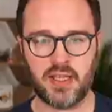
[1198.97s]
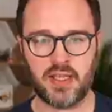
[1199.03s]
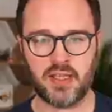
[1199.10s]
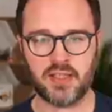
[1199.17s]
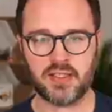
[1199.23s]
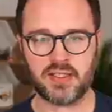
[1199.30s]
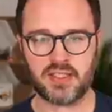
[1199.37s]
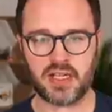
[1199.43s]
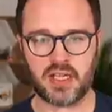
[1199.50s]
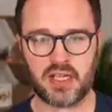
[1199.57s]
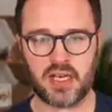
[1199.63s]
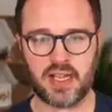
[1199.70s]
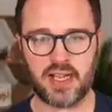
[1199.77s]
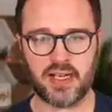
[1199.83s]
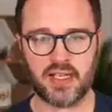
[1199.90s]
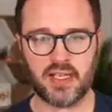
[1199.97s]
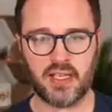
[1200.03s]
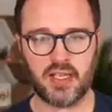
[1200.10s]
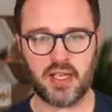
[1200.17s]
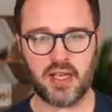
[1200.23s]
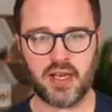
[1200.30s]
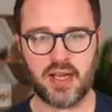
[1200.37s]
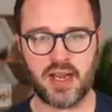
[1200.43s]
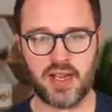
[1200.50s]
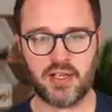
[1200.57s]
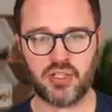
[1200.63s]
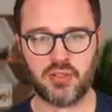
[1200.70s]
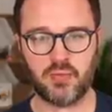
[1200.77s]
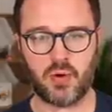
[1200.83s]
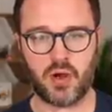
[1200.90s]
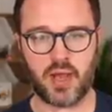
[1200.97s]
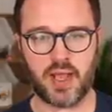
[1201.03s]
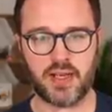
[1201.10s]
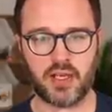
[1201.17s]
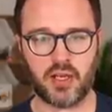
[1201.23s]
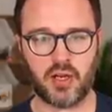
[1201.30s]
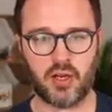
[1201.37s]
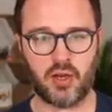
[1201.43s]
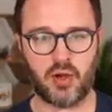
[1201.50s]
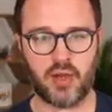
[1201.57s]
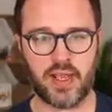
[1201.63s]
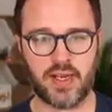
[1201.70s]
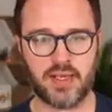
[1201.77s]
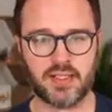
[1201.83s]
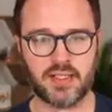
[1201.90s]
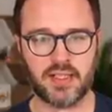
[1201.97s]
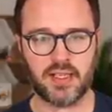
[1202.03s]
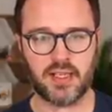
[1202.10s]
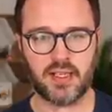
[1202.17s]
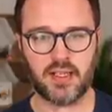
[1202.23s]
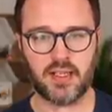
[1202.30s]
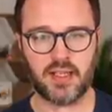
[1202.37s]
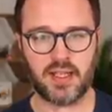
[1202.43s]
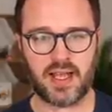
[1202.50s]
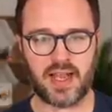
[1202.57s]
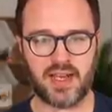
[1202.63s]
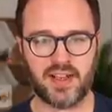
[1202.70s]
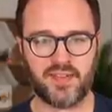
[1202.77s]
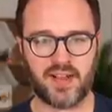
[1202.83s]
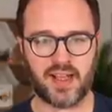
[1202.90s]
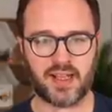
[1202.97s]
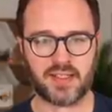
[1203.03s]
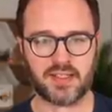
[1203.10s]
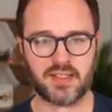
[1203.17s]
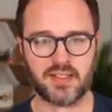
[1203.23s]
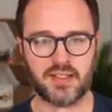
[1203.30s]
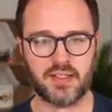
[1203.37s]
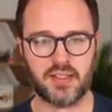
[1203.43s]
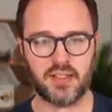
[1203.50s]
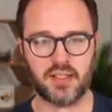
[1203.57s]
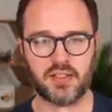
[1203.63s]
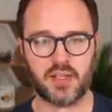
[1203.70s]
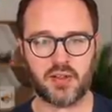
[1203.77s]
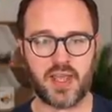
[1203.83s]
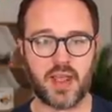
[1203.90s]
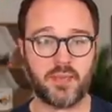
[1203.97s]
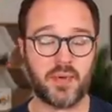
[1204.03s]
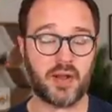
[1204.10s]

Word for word: Starling, Nationwide, Lloyds, Halifax. So they're my